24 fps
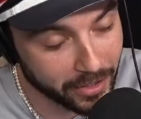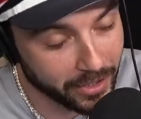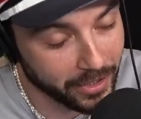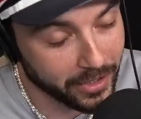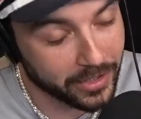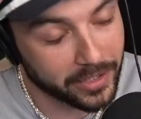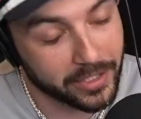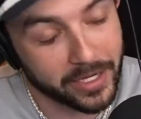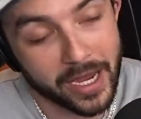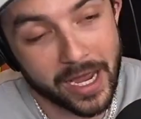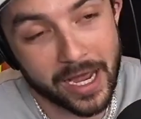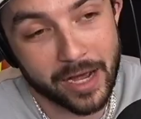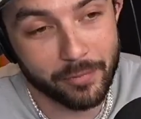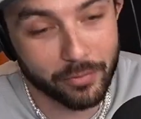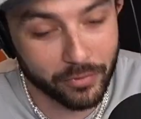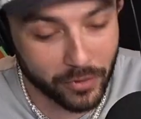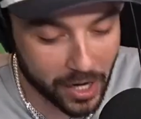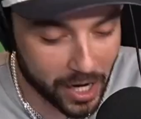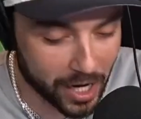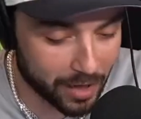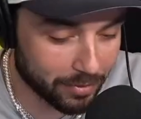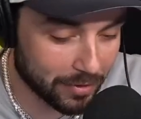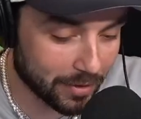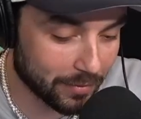Yeah,
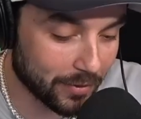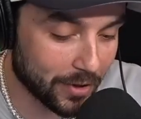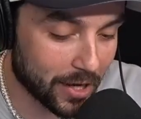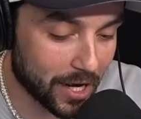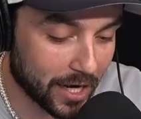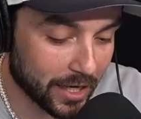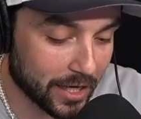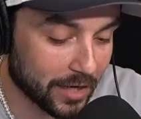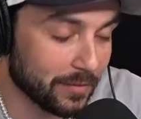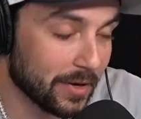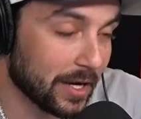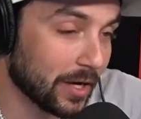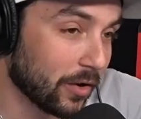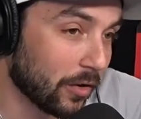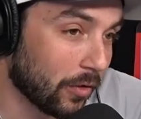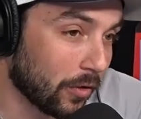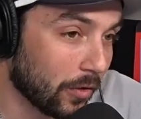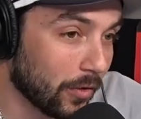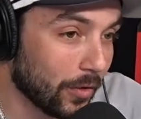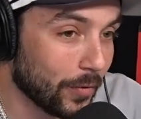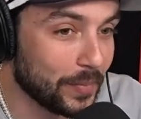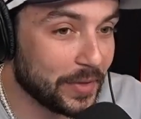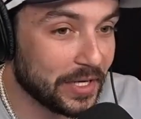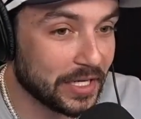blah, blah, blah. And he made a
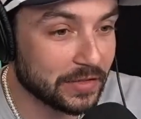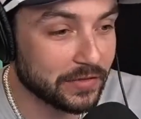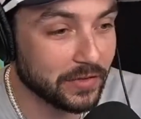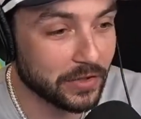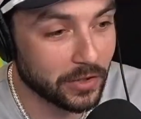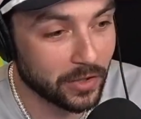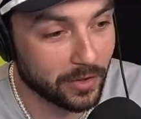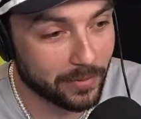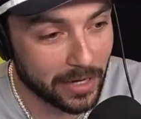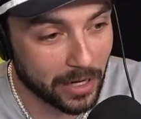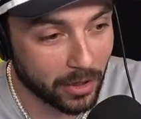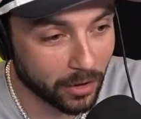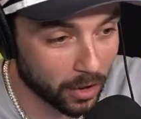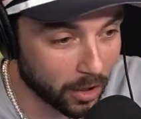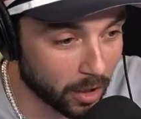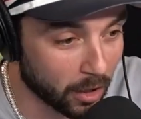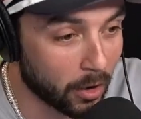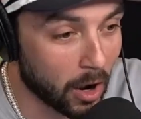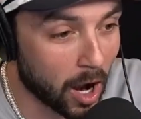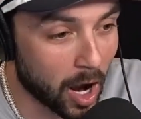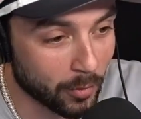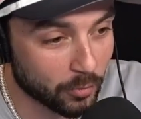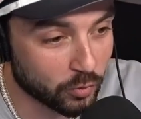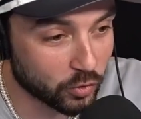whole big deal about,
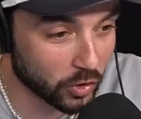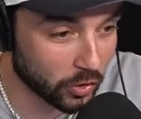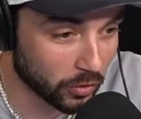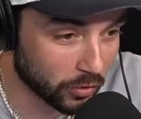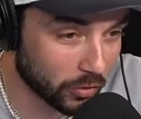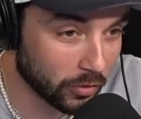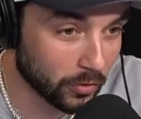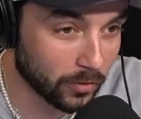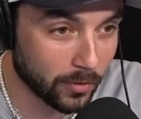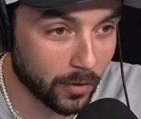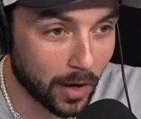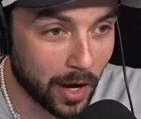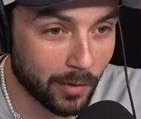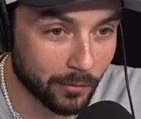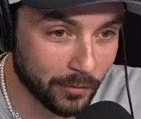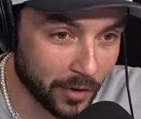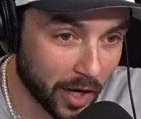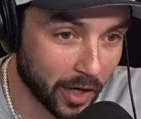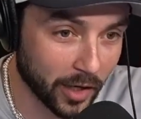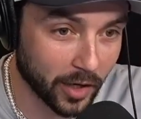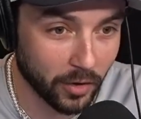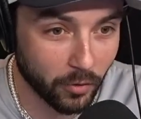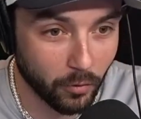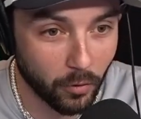I'm so cool. I'm
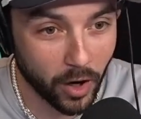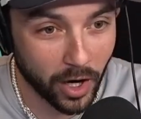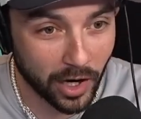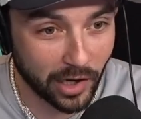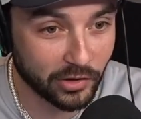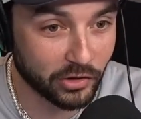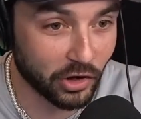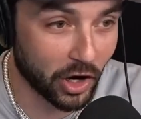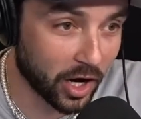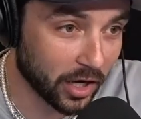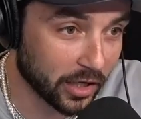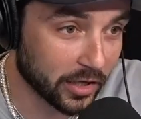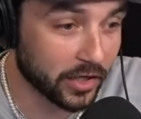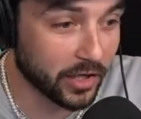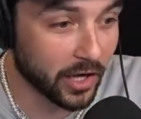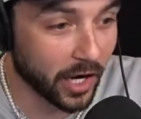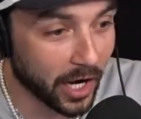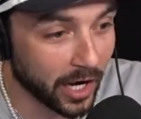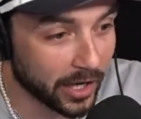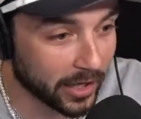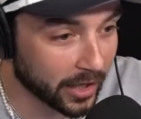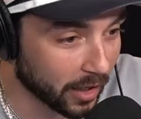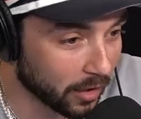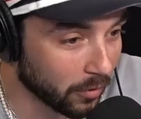not going to watch hockey.
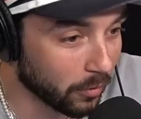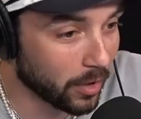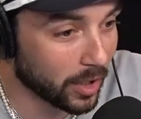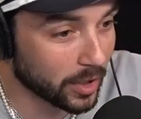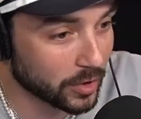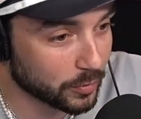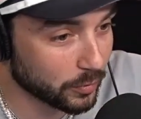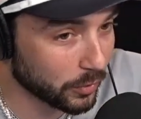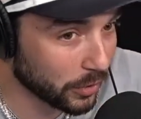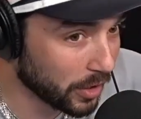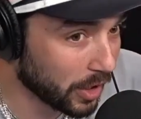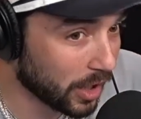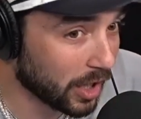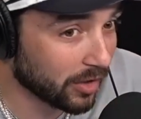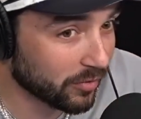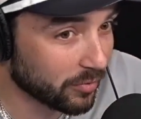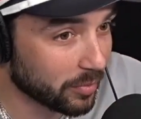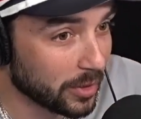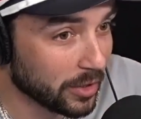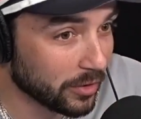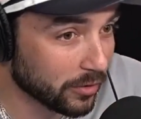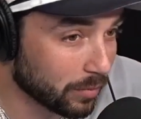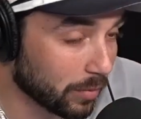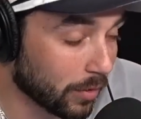I got to watch playoff
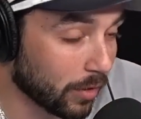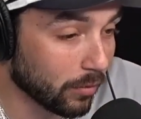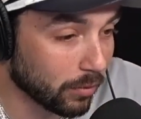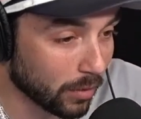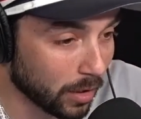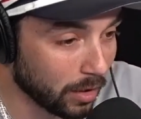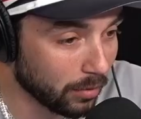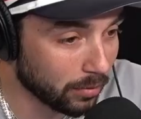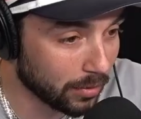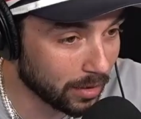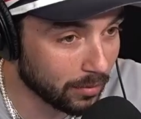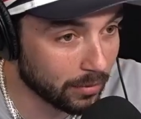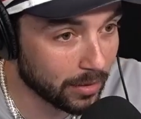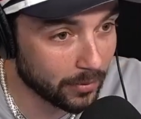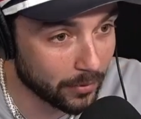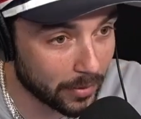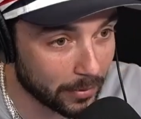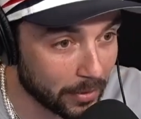baseball. Blah, blah, blah. Blah.